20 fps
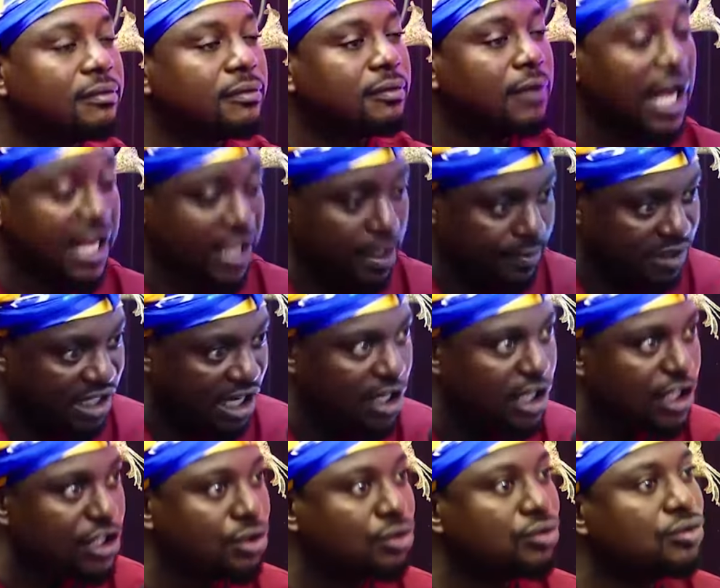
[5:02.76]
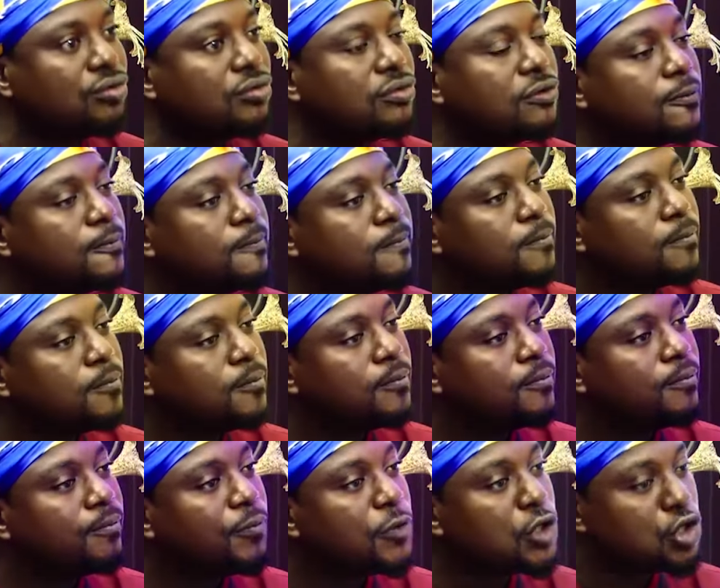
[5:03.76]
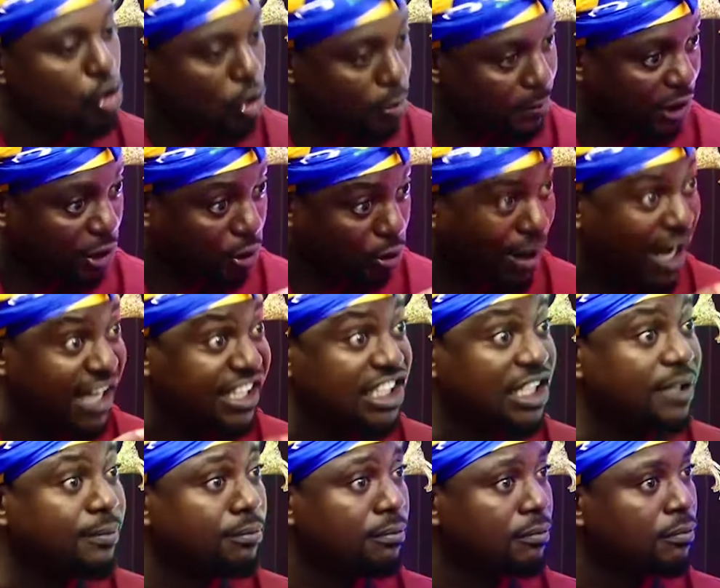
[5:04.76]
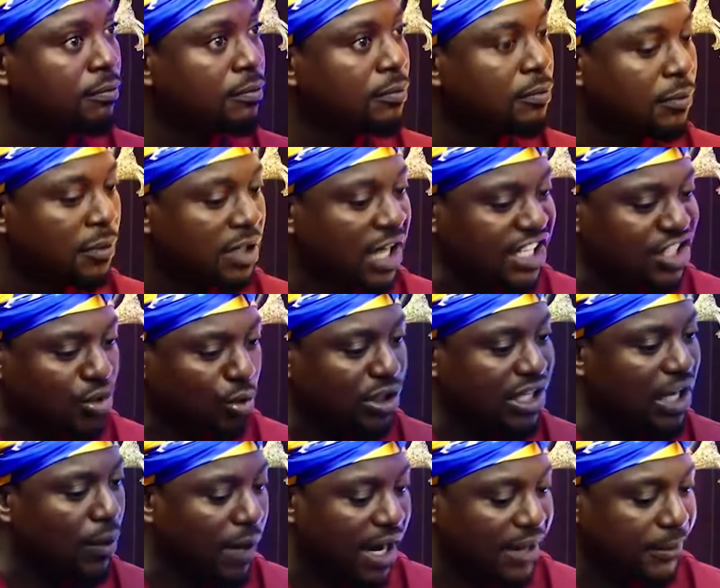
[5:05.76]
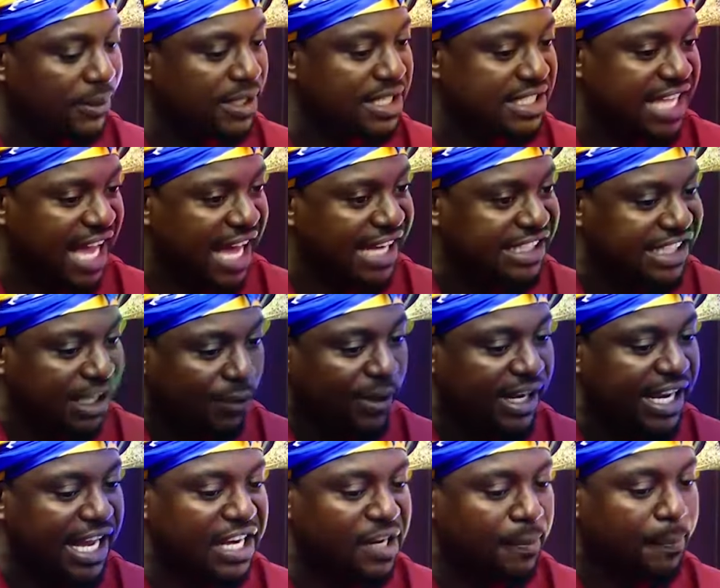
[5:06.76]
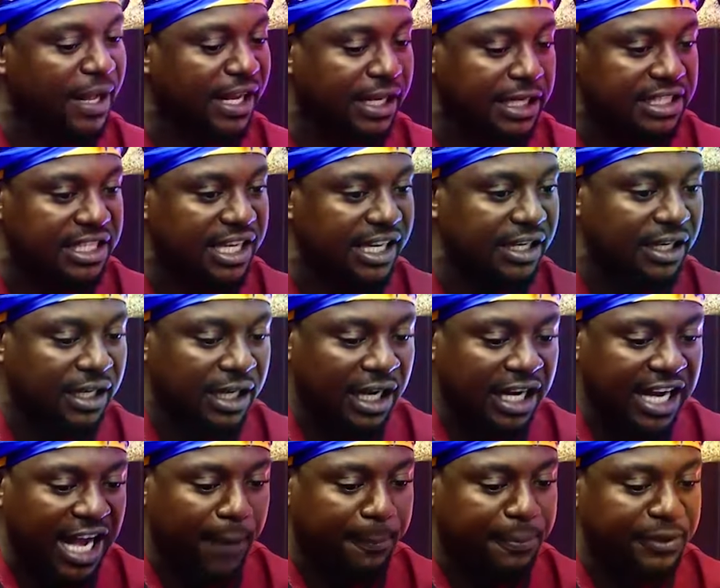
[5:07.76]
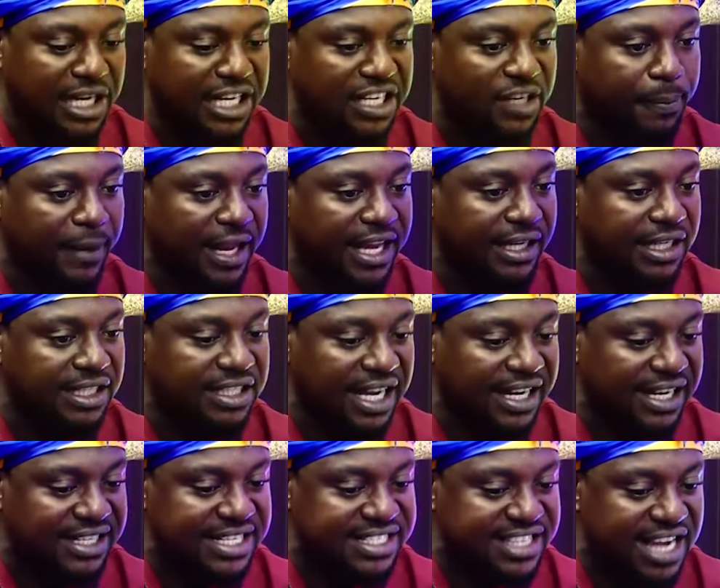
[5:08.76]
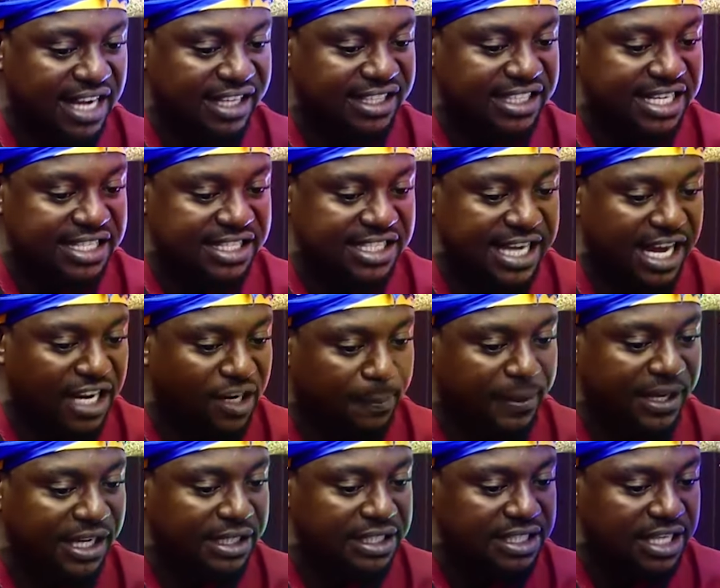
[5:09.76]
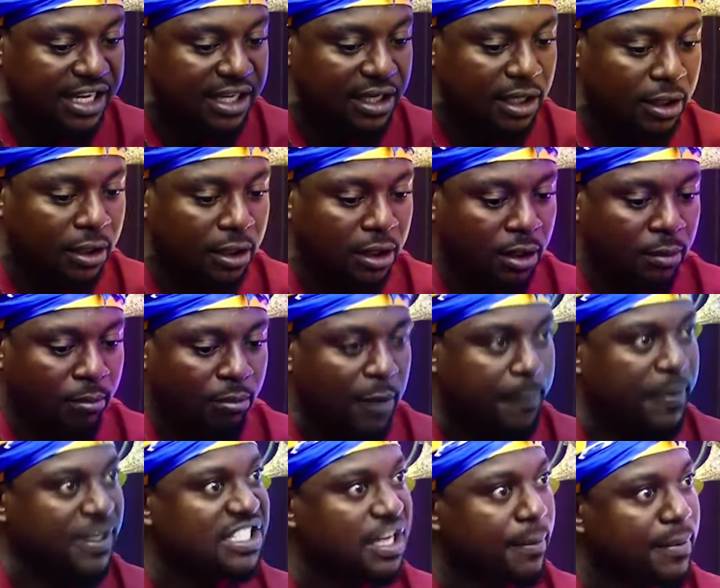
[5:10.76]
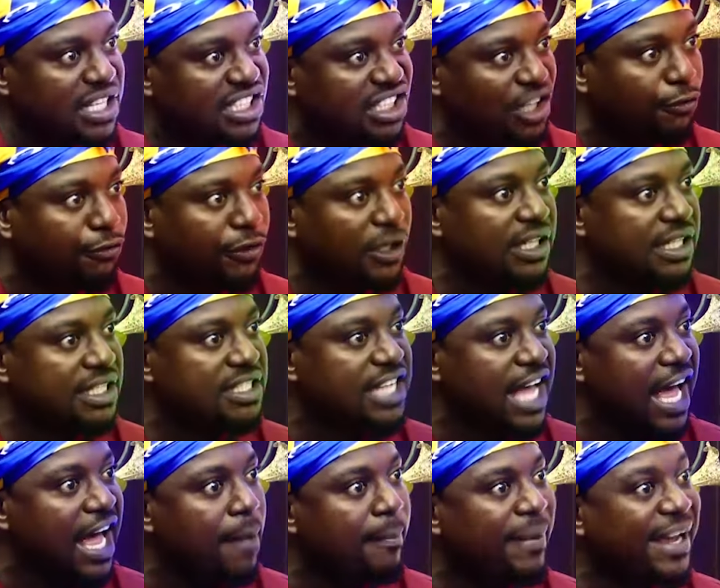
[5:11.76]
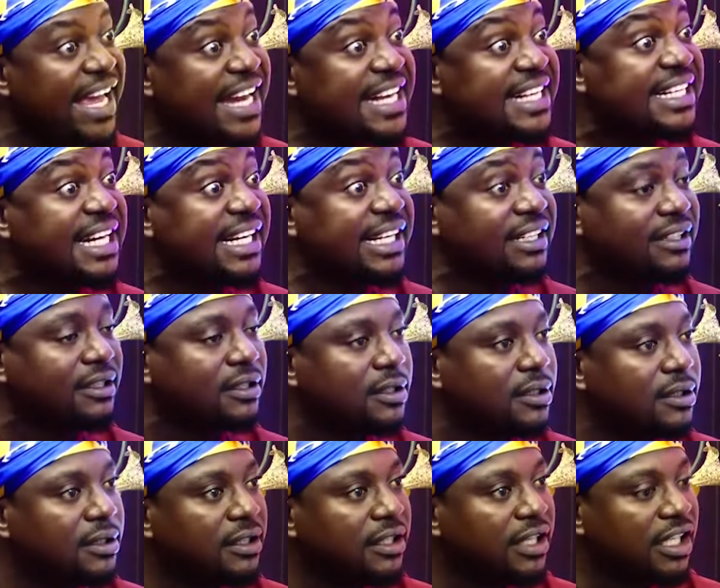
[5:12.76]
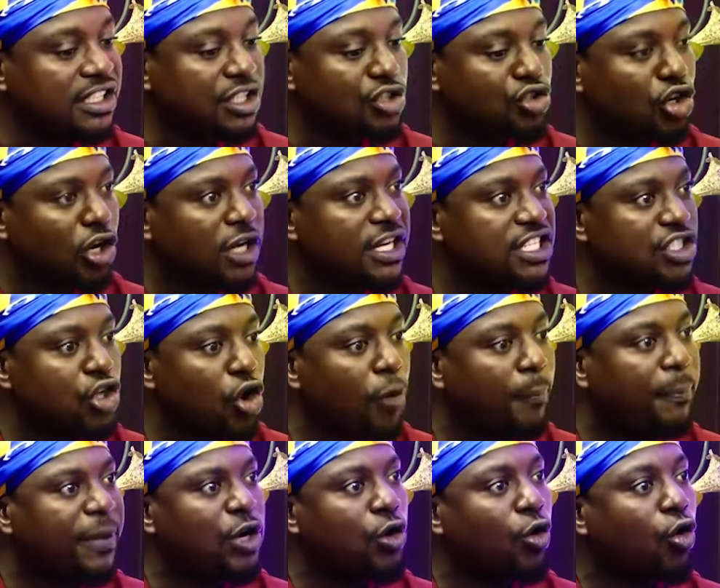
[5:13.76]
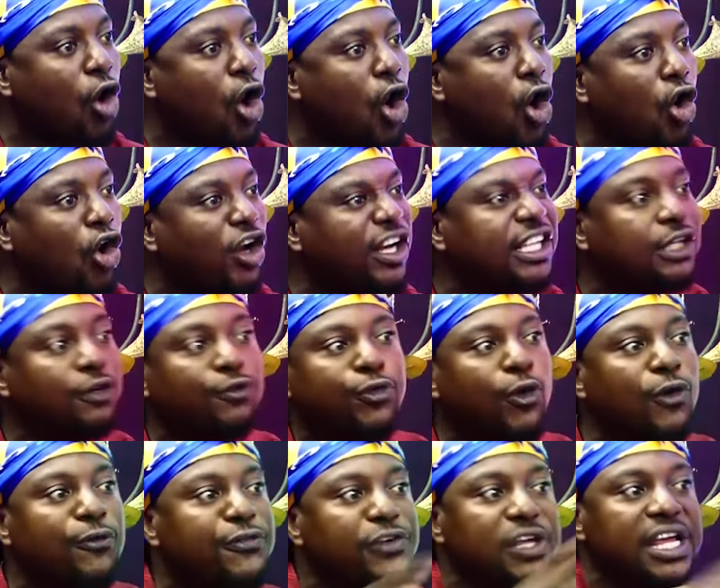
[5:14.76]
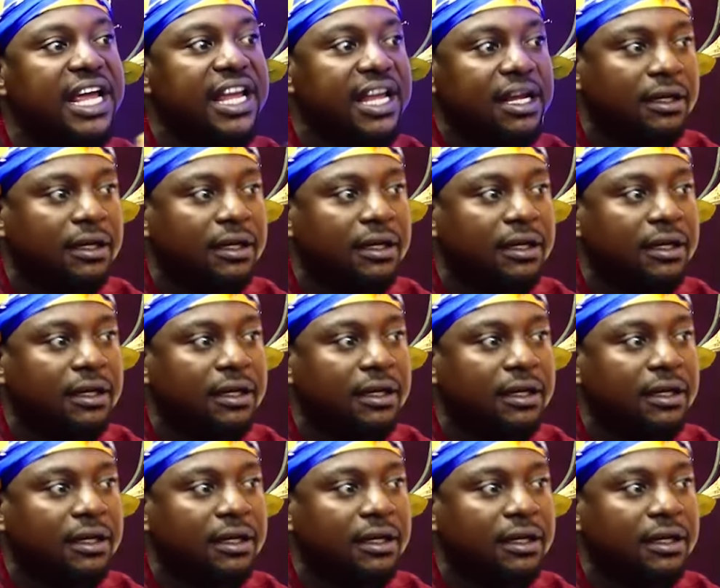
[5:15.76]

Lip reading: I am telling you. So, big radium, that's where you are going inside. Dear way, any pikite, capi, any pikite, and as a jag, yes, here, any pikite, me person me Jeffrey inside. I bet Dean, And teacher and say obi nko hondi fo fie